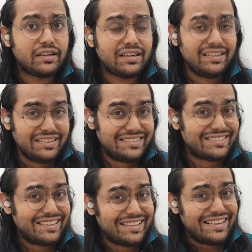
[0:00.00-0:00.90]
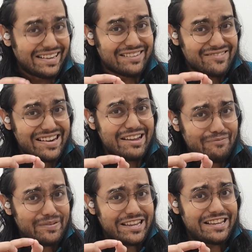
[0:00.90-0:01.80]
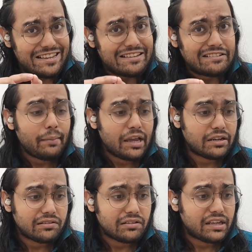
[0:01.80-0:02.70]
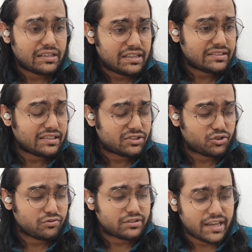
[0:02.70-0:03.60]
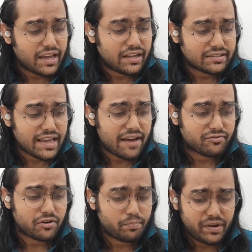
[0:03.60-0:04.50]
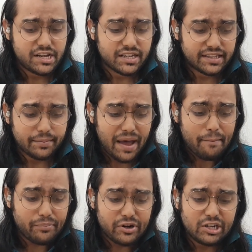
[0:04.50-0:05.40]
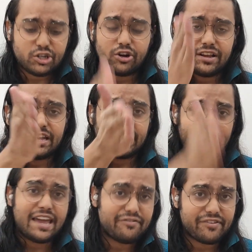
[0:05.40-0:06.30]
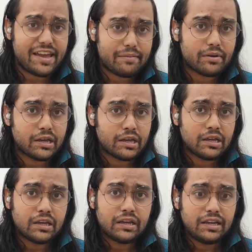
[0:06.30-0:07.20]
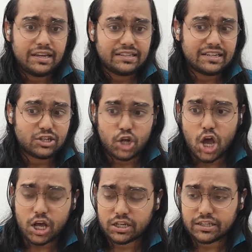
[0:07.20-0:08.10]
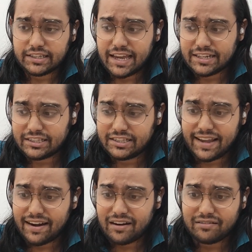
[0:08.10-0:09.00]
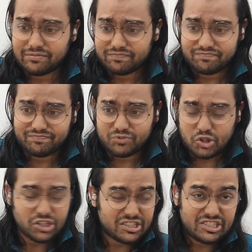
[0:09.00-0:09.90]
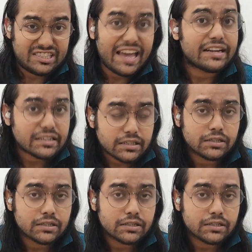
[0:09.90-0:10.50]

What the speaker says: He's a little rapey. I mean, he kisses dudes' hands after beating them. I'm pretty sure in kayfabe, he did not get their consent.